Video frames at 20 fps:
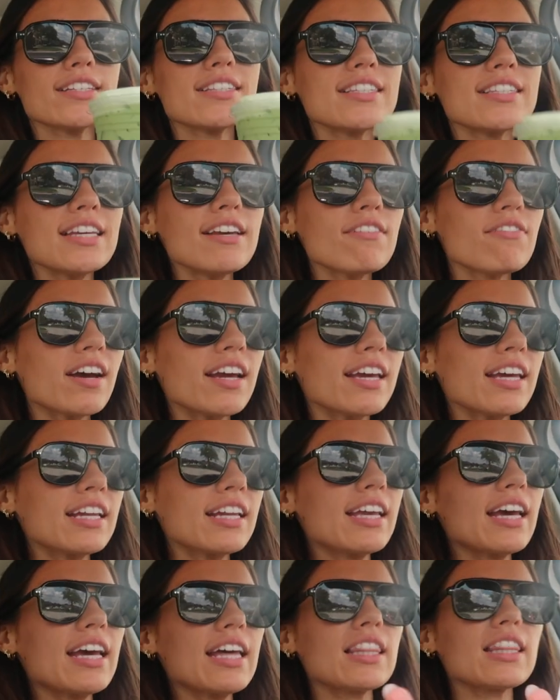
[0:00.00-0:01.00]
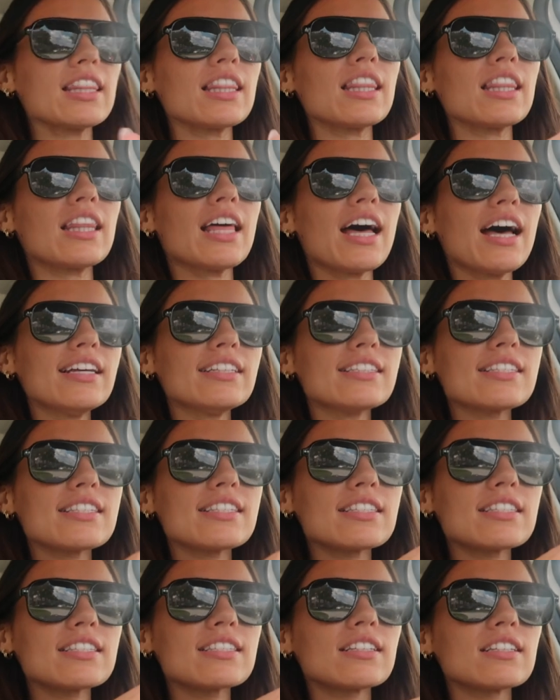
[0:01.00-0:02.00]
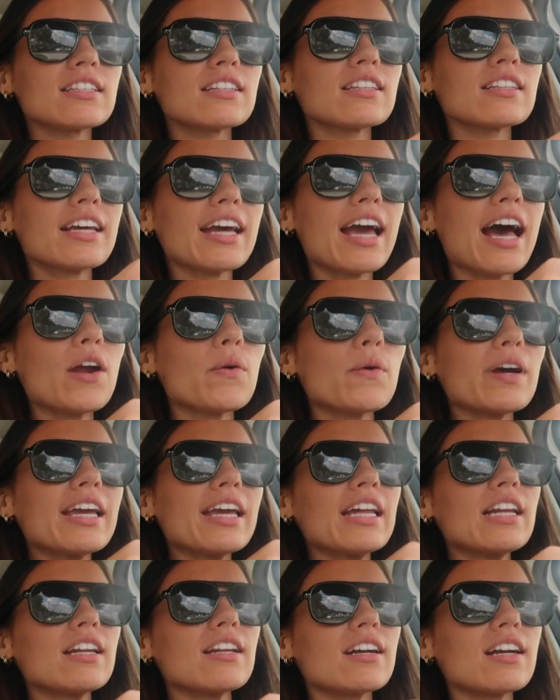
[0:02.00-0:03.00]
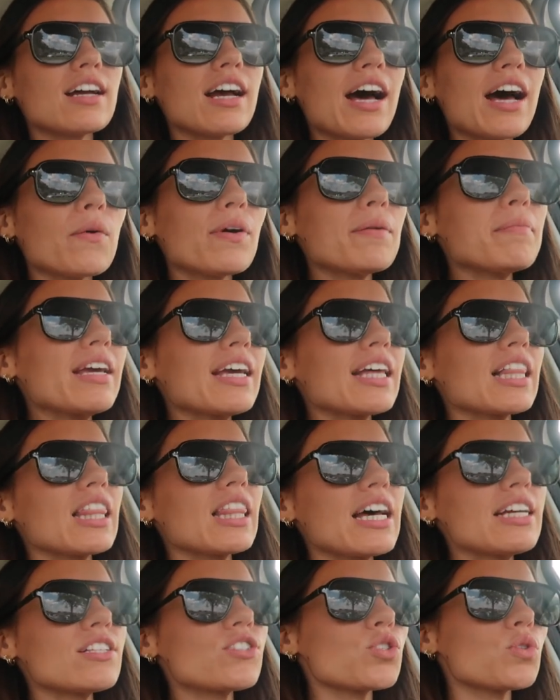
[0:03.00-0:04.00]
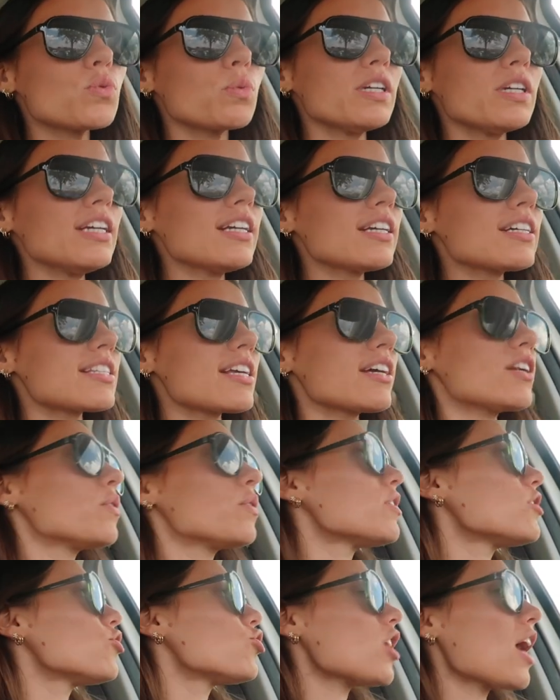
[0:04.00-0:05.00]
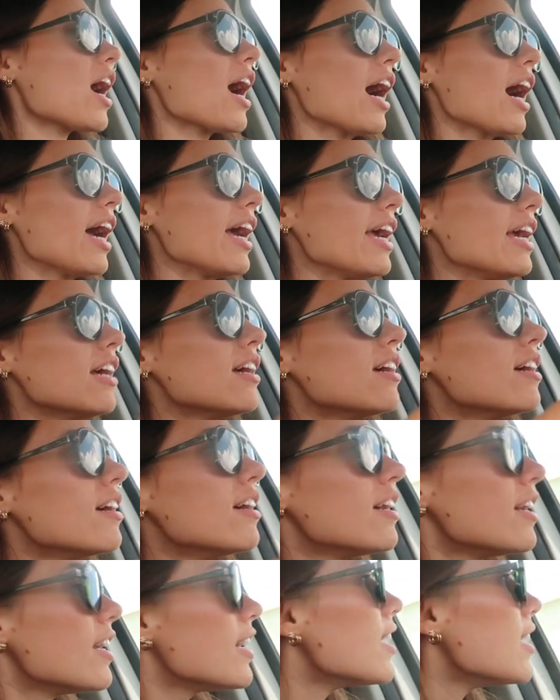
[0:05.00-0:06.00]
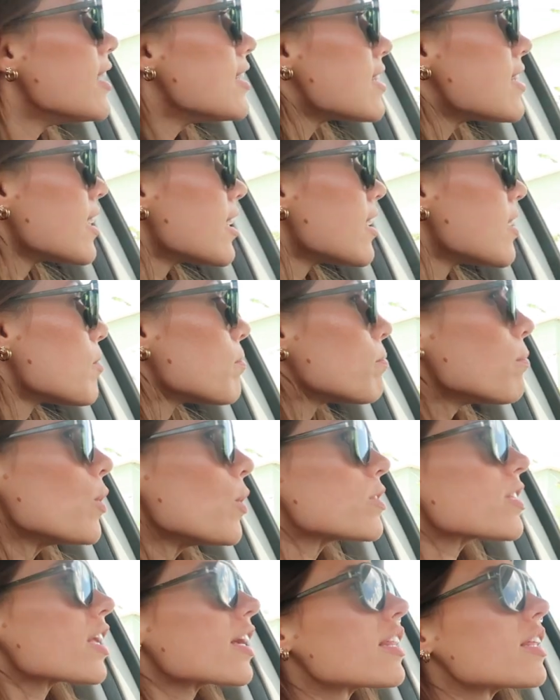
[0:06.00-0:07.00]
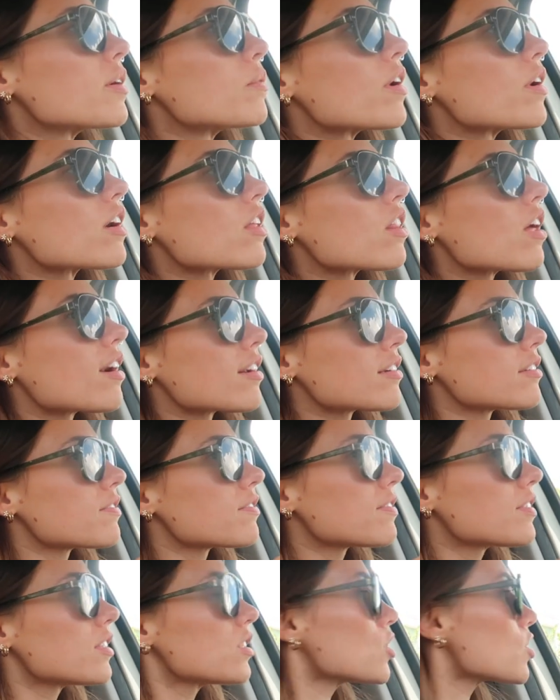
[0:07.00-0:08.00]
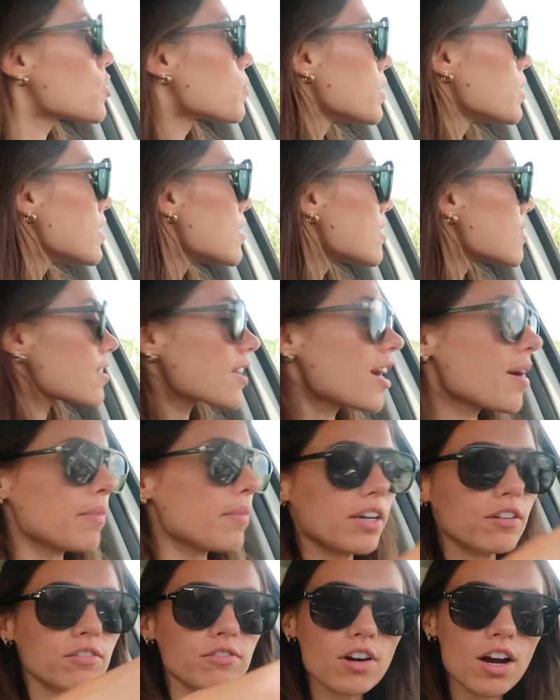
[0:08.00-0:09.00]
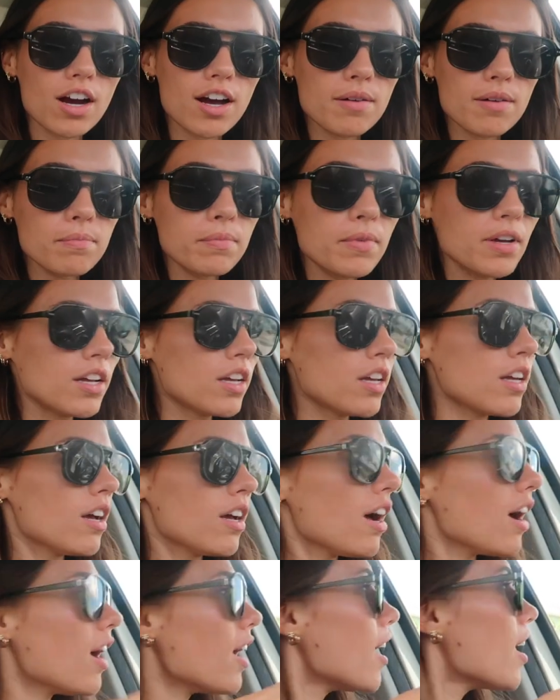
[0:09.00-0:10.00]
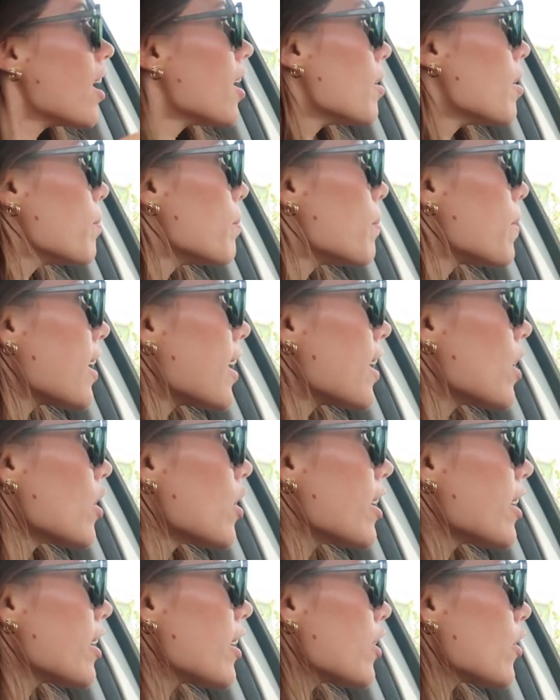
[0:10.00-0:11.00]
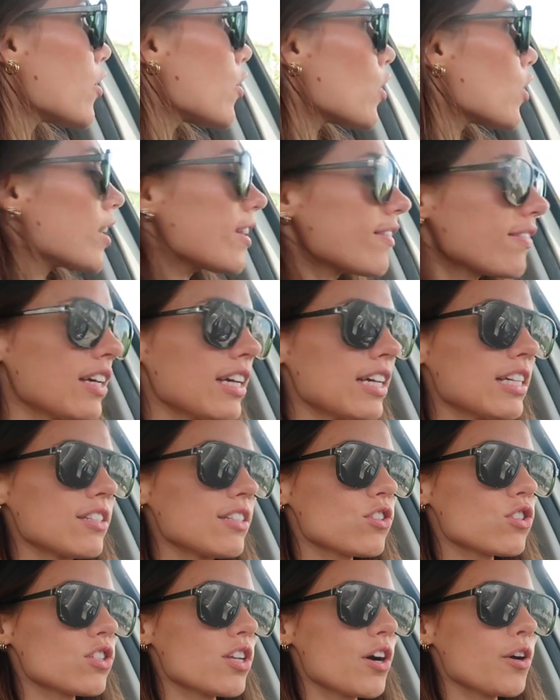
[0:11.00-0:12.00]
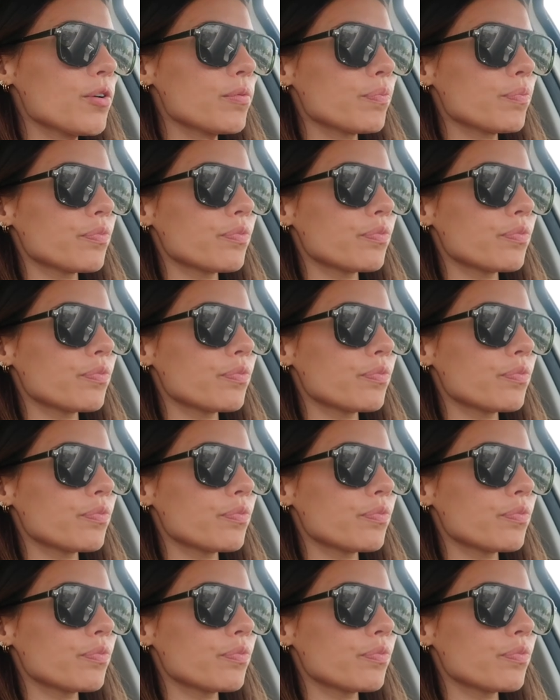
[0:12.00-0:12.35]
see if I can get less, like how do I make it less sweet, because I know the chai is like most likely where a lot of the sweets is coming from, but I don't know how to get rid of it. So